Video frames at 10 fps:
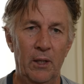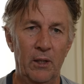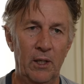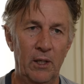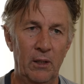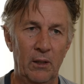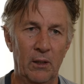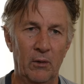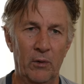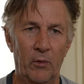
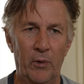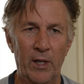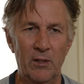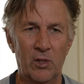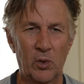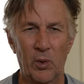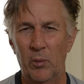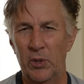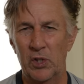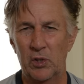The red soil,
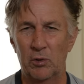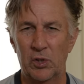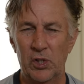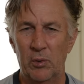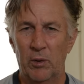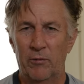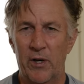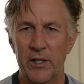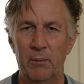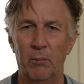which as you'll see, we'll
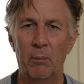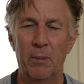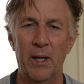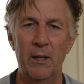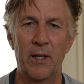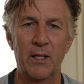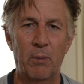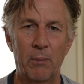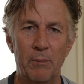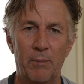find in Mumbai, that
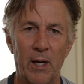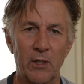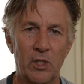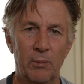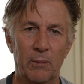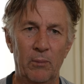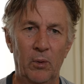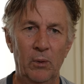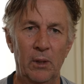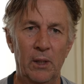probably bounced a bit
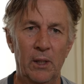more,